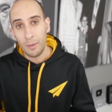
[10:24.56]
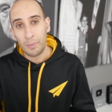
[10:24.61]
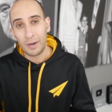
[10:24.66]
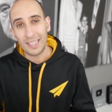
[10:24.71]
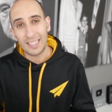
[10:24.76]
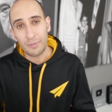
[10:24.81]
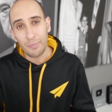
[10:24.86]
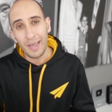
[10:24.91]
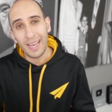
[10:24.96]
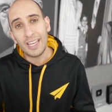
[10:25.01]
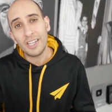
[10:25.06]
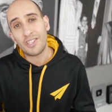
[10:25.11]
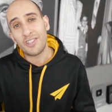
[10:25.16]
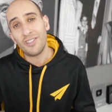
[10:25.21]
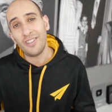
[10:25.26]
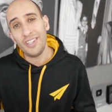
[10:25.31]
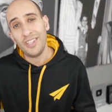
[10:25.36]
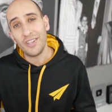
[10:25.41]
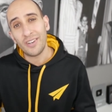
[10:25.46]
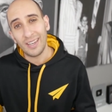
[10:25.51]
But it's making
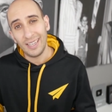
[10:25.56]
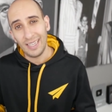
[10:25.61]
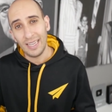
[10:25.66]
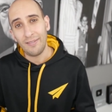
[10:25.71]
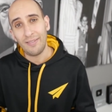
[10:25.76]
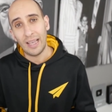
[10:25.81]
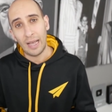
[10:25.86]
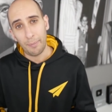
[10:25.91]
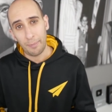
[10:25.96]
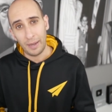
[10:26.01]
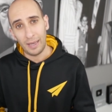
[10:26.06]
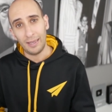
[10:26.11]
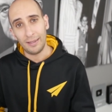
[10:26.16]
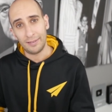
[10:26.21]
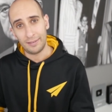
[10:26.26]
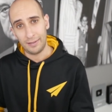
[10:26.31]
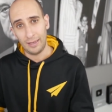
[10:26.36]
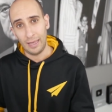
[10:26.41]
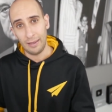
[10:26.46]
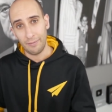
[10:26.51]
sure that you can live that
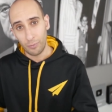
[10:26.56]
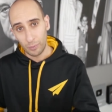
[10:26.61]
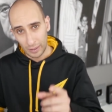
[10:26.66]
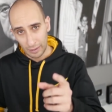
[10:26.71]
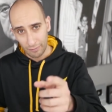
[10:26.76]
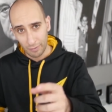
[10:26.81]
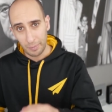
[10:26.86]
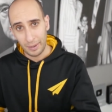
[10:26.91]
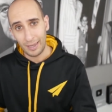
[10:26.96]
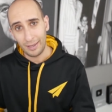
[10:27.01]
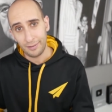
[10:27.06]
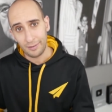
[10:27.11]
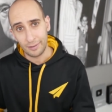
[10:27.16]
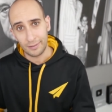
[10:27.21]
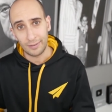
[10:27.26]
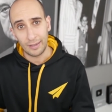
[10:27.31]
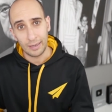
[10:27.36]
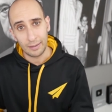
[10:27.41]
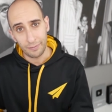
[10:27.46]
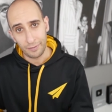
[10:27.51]
balanced life, whatever balance
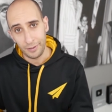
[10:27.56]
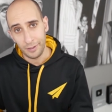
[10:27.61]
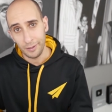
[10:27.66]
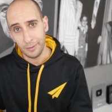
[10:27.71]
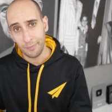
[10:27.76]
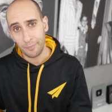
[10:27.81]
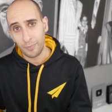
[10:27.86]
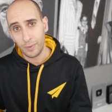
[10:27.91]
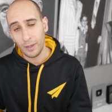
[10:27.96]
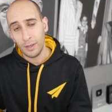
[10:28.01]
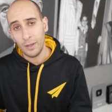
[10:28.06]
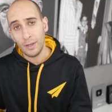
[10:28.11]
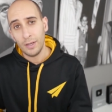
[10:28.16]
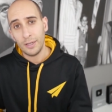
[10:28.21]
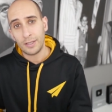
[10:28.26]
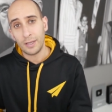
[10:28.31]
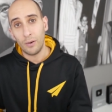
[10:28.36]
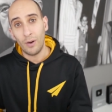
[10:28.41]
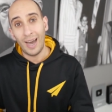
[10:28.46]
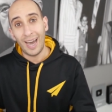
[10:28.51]
looks like for you.
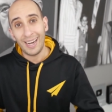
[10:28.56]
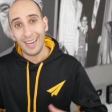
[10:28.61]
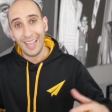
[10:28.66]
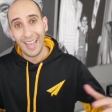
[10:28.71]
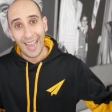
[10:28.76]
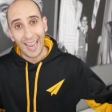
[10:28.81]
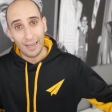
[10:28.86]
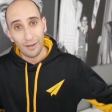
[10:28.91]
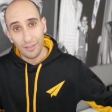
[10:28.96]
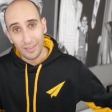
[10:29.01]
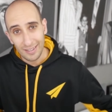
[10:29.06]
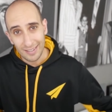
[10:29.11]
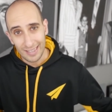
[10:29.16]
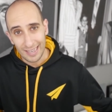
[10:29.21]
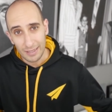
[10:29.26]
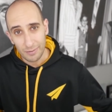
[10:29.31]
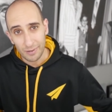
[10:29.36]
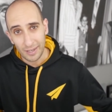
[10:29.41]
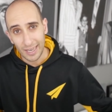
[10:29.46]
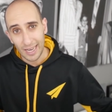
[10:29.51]
So, how do you handle these
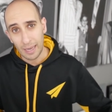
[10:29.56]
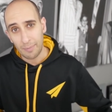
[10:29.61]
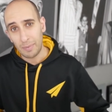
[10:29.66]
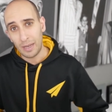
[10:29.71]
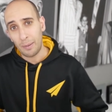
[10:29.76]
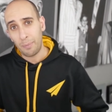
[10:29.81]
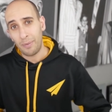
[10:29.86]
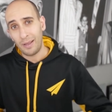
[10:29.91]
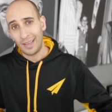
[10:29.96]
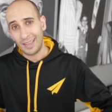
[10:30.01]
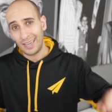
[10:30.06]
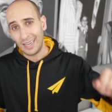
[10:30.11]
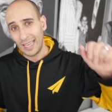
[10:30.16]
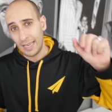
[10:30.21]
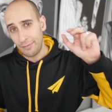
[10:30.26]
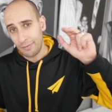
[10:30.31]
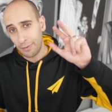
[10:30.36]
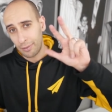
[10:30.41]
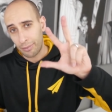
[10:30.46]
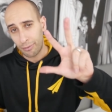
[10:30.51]
things when they come up? I'm going to
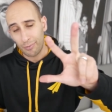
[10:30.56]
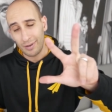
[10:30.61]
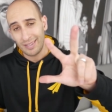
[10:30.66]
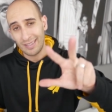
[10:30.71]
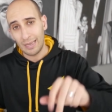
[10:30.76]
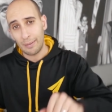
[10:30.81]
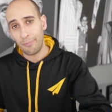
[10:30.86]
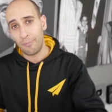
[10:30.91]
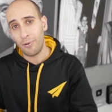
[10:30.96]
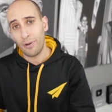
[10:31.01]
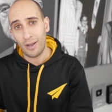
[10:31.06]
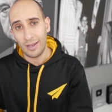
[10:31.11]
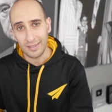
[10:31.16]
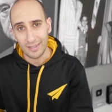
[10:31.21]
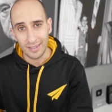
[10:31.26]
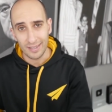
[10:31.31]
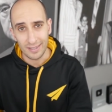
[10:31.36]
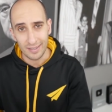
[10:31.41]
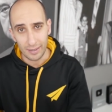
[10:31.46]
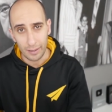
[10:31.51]
give you a three step
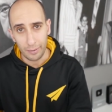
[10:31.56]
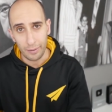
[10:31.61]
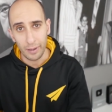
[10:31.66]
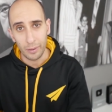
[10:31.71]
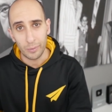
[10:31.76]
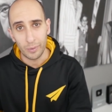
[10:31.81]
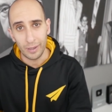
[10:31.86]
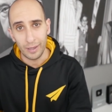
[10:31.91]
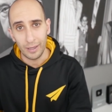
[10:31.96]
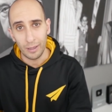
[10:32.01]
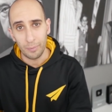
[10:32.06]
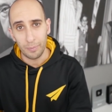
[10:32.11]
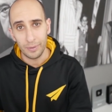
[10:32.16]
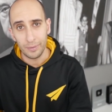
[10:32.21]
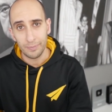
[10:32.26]
process that I think will help.